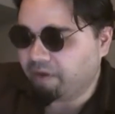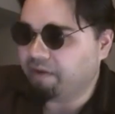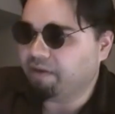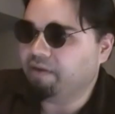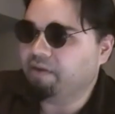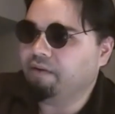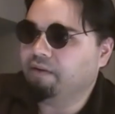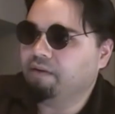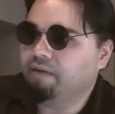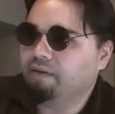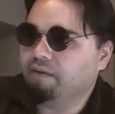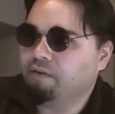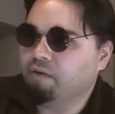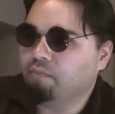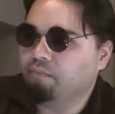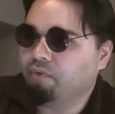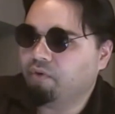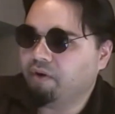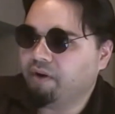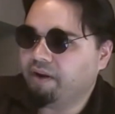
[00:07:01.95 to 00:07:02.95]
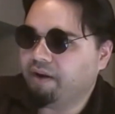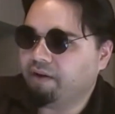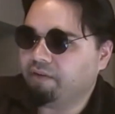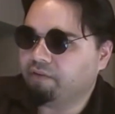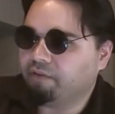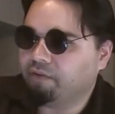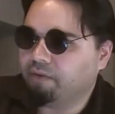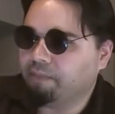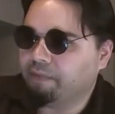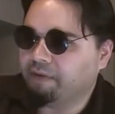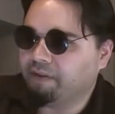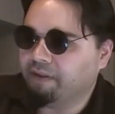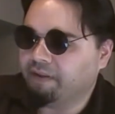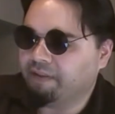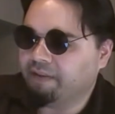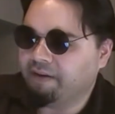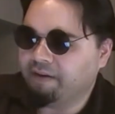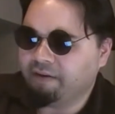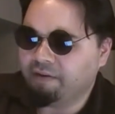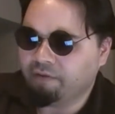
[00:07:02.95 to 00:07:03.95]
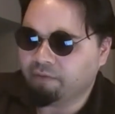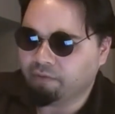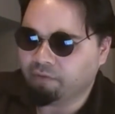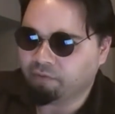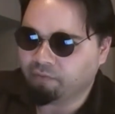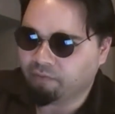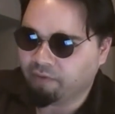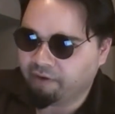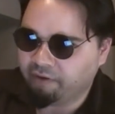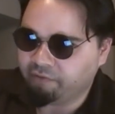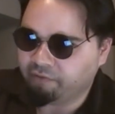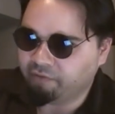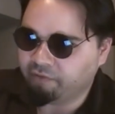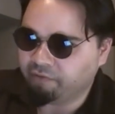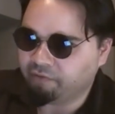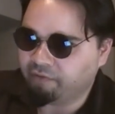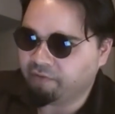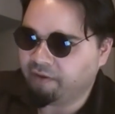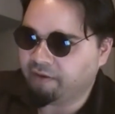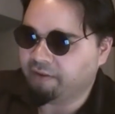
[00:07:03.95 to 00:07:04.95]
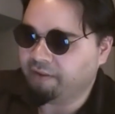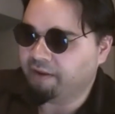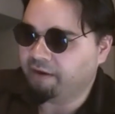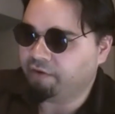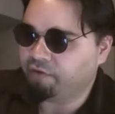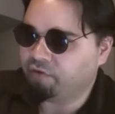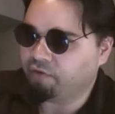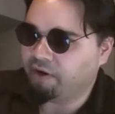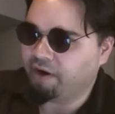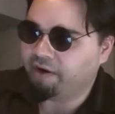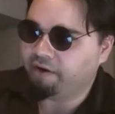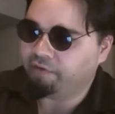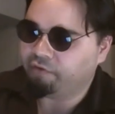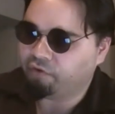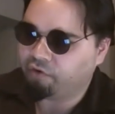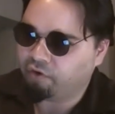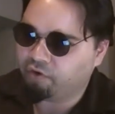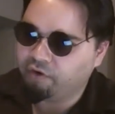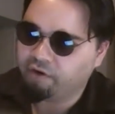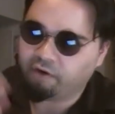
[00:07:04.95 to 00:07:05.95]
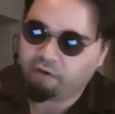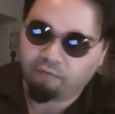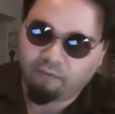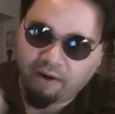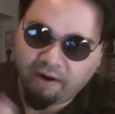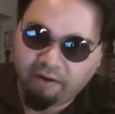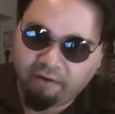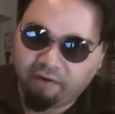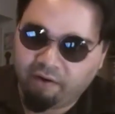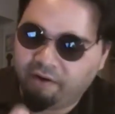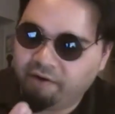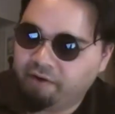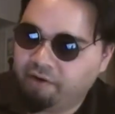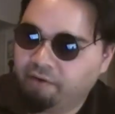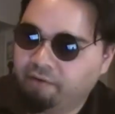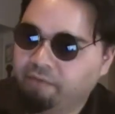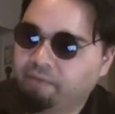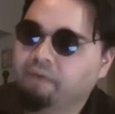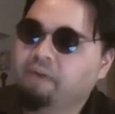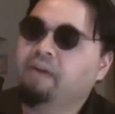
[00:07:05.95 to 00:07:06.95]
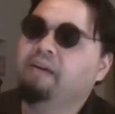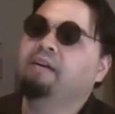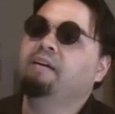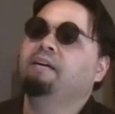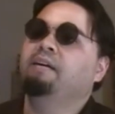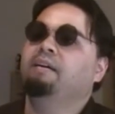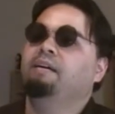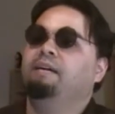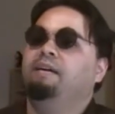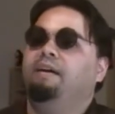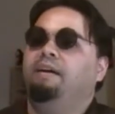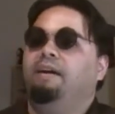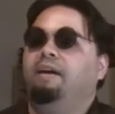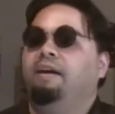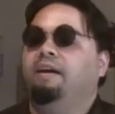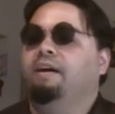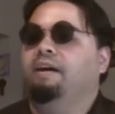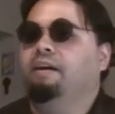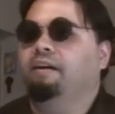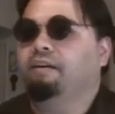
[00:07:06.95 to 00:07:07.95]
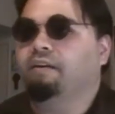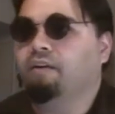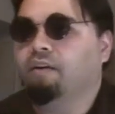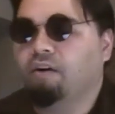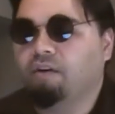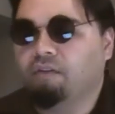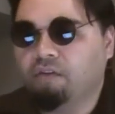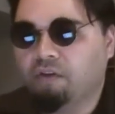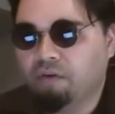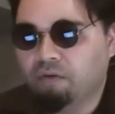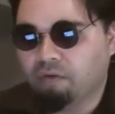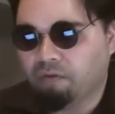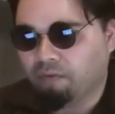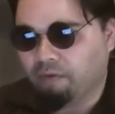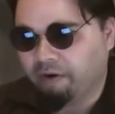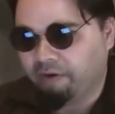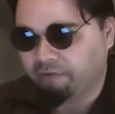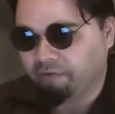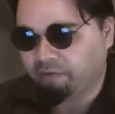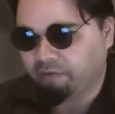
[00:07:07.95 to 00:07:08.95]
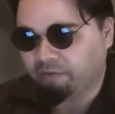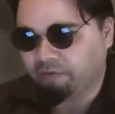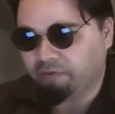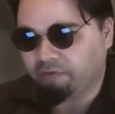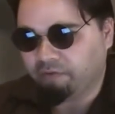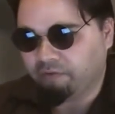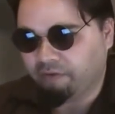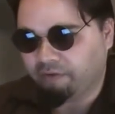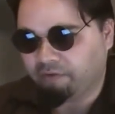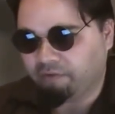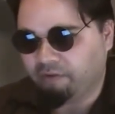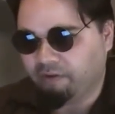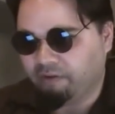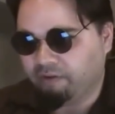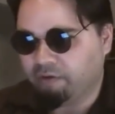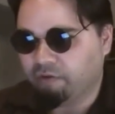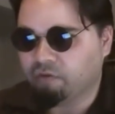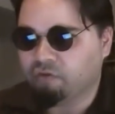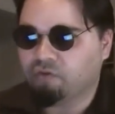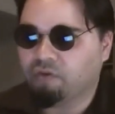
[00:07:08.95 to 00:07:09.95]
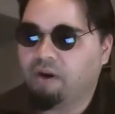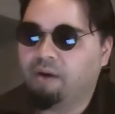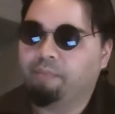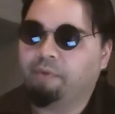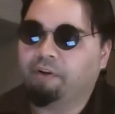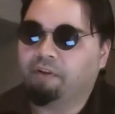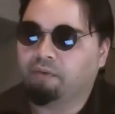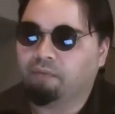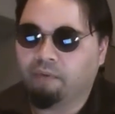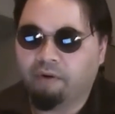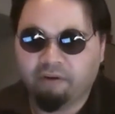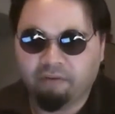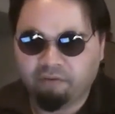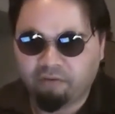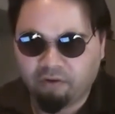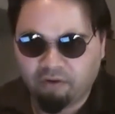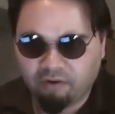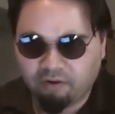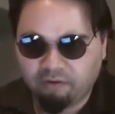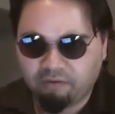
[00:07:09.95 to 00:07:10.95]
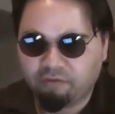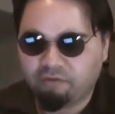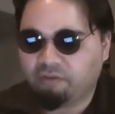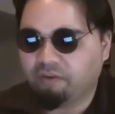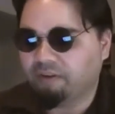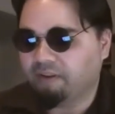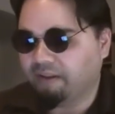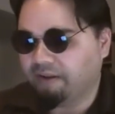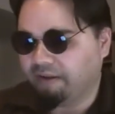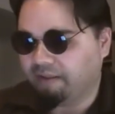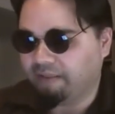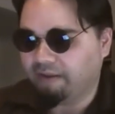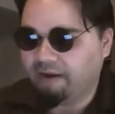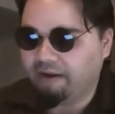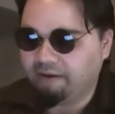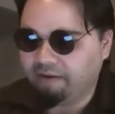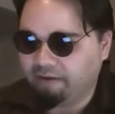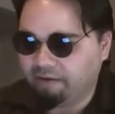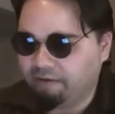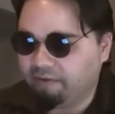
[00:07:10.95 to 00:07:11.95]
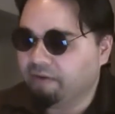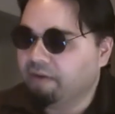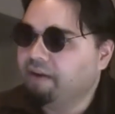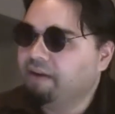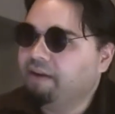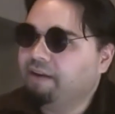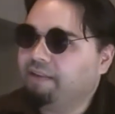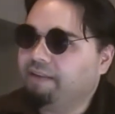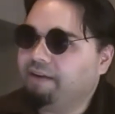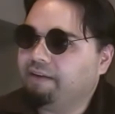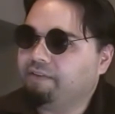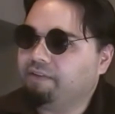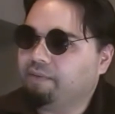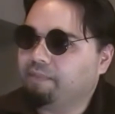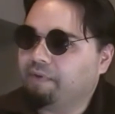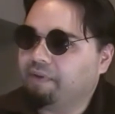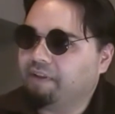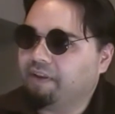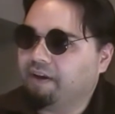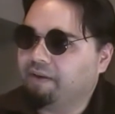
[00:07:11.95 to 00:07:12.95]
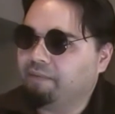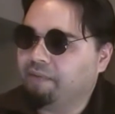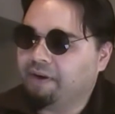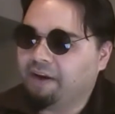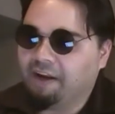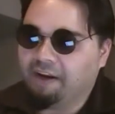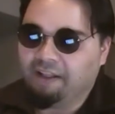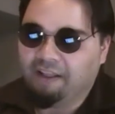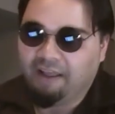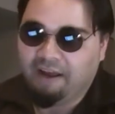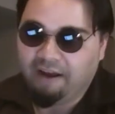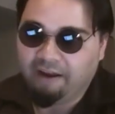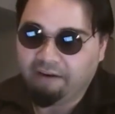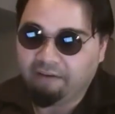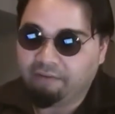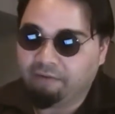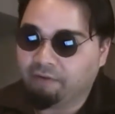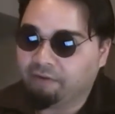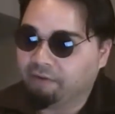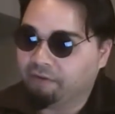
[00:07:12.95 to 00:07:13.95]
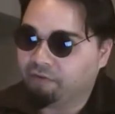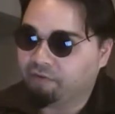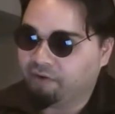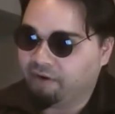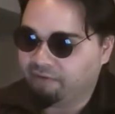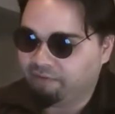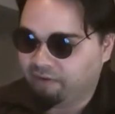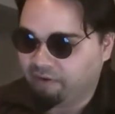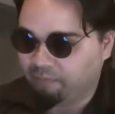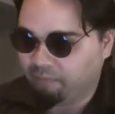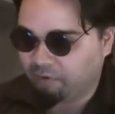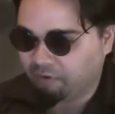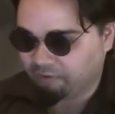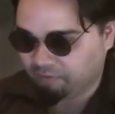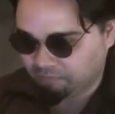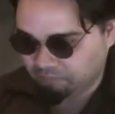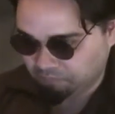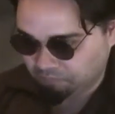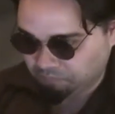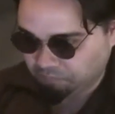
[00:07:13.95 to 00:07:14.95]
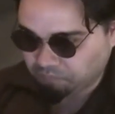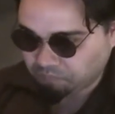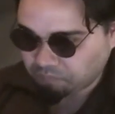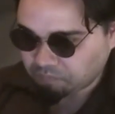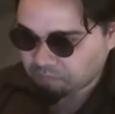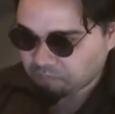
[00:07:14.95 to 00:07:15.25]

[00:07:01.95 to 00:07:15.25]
when you point out something that they do as racist, then they try to turn it around on you and call you the racist, like saying you're dropping the race card, shit like that, you know. That's something that we got a lot during the Trayvon Martin